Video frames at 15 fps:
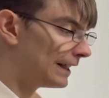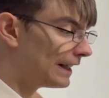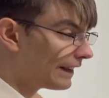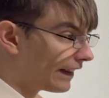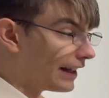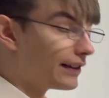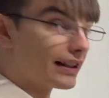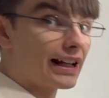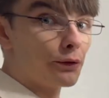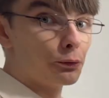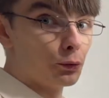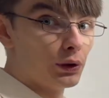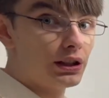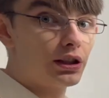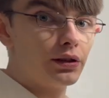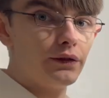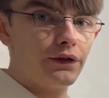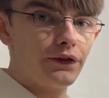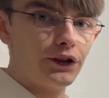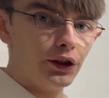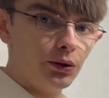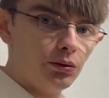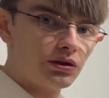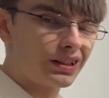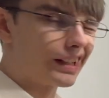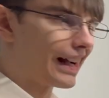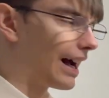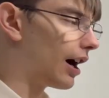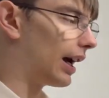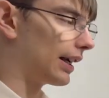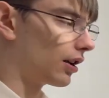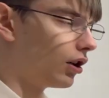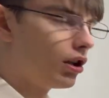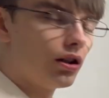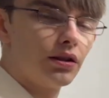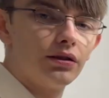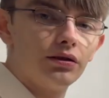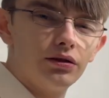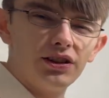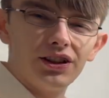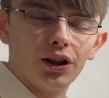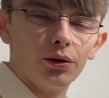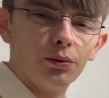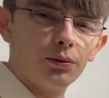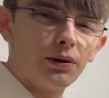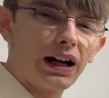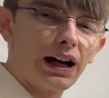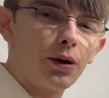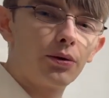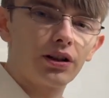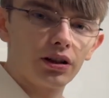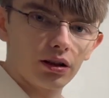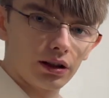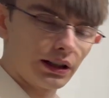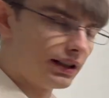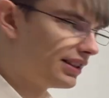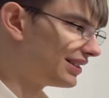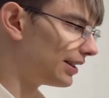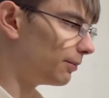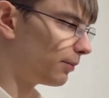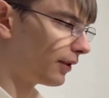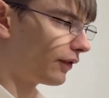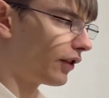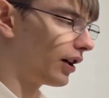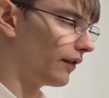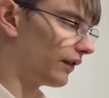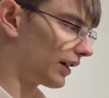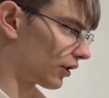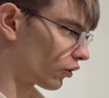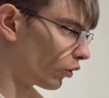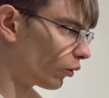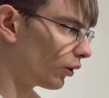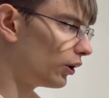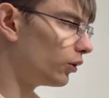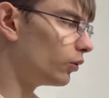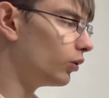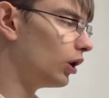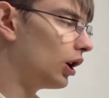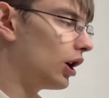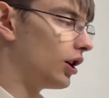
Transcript: They either get really confused, like, I can't, how can I simplify a factorial?